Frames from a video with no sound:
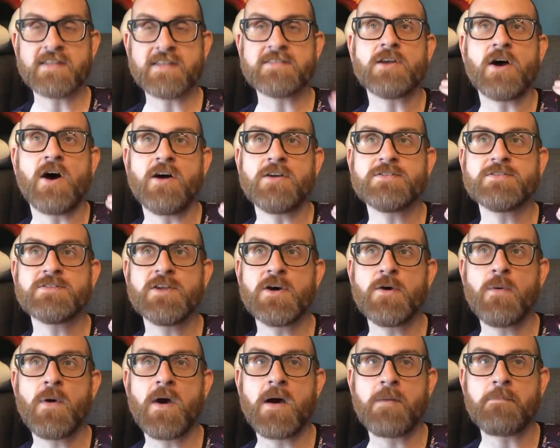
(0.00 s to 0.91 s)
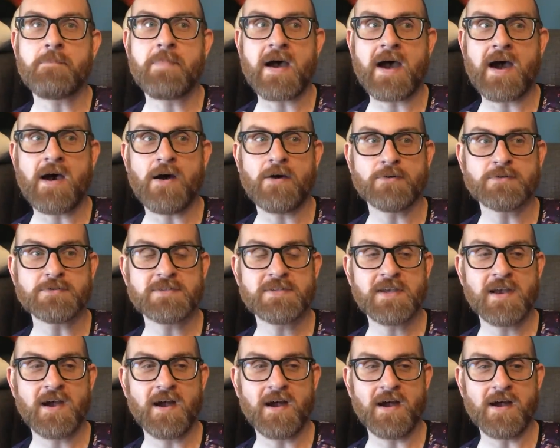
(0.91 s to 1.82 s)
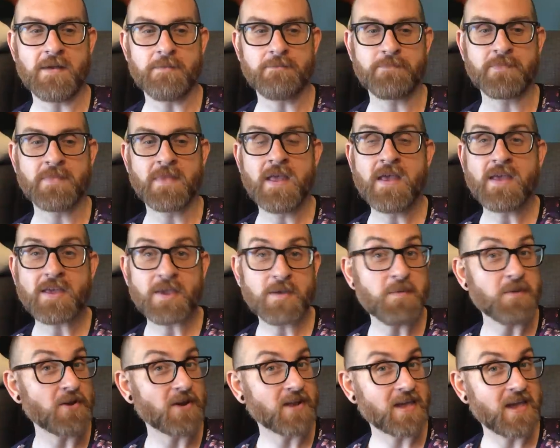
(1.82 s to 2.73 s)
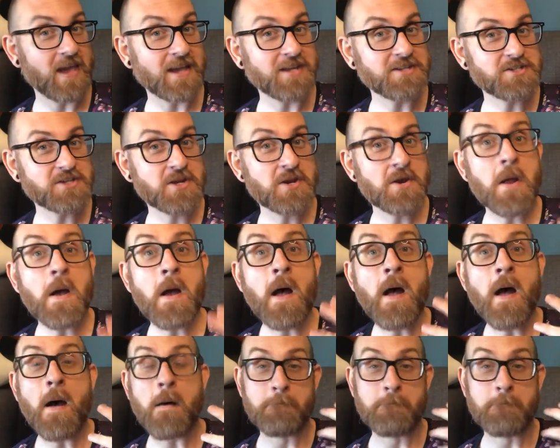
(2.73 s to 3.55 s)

It's also about um, communication,